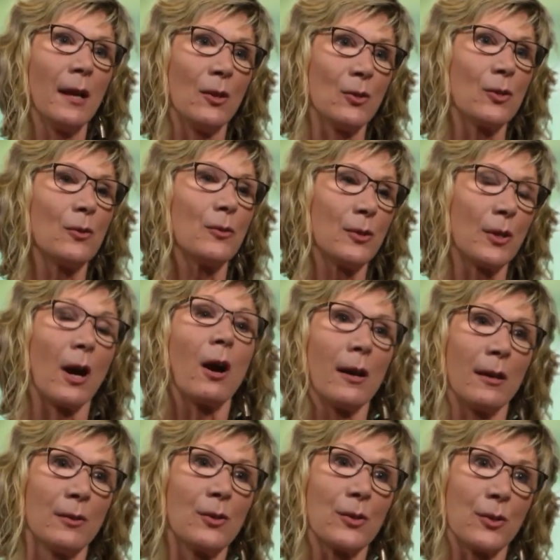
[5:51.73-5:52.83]
so
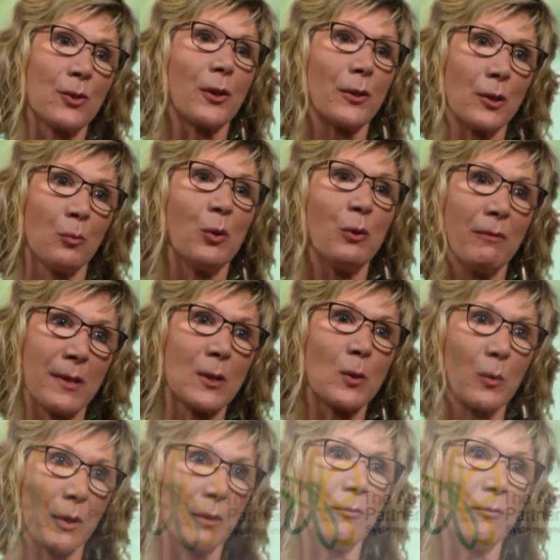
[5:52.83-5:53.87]
to start to move this work